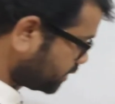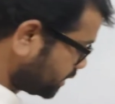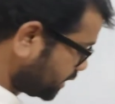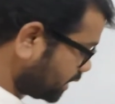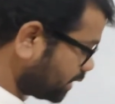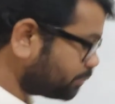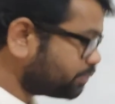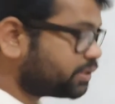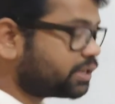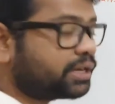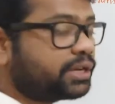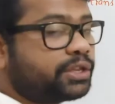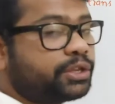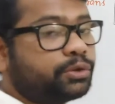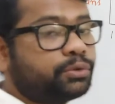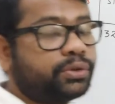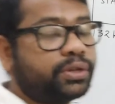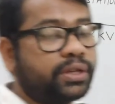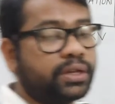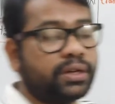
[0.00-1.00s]
one second, I'm telling
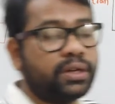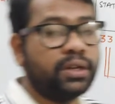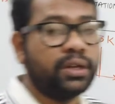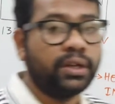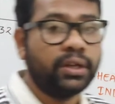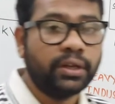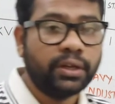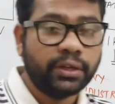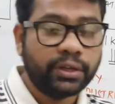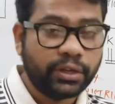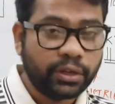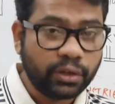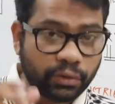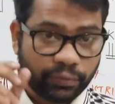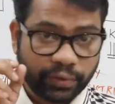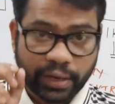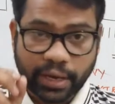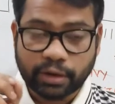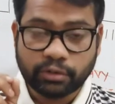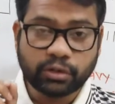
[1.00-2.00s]
you here. Here
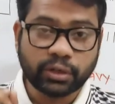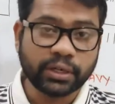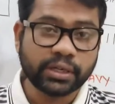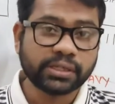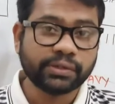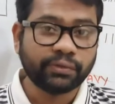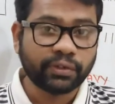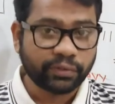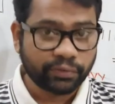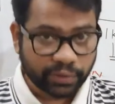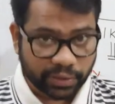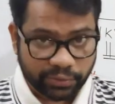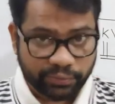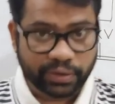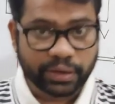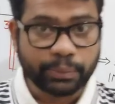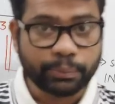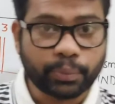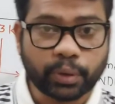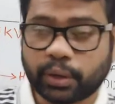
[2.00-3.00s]
we have to understand one very,
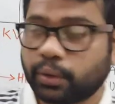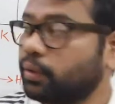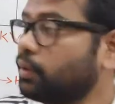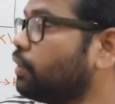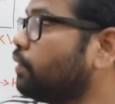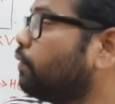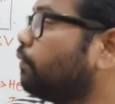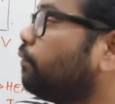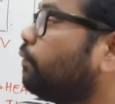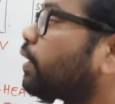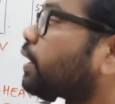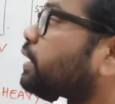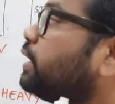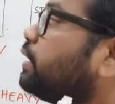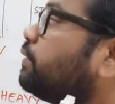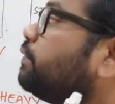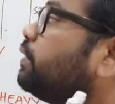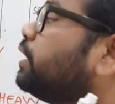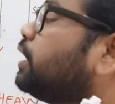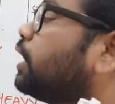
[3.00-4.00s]
very important. Why
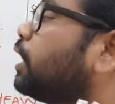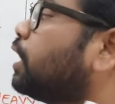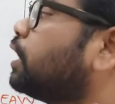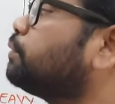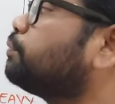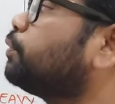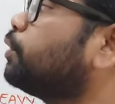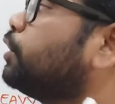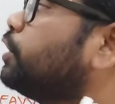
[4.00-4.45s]
are we not